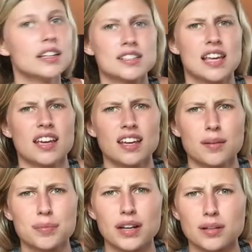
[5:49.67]
It's hanging
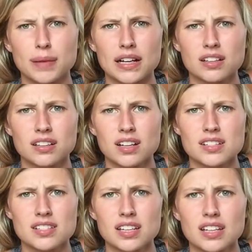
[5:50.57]
up there in my
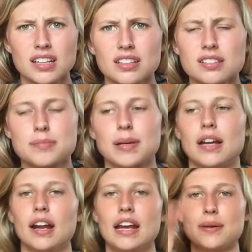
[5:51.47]
closet.
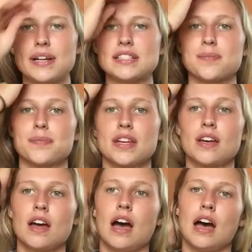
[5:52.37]
But anyways,
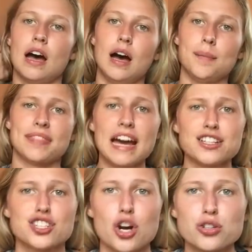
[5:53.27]
um, that
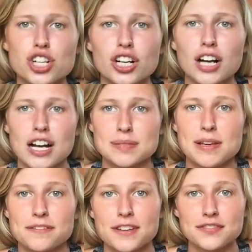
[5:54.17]
show shirt cost
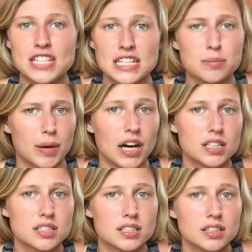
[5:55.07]
me 15
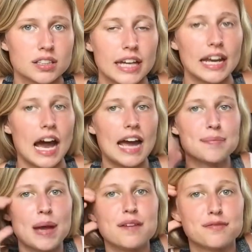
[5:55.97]
bucks. Like I
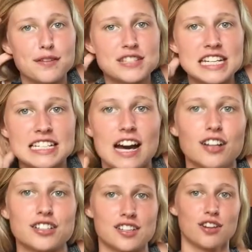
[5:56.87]
paid $15.
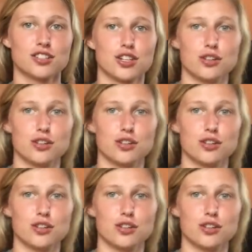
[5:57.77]
I'll show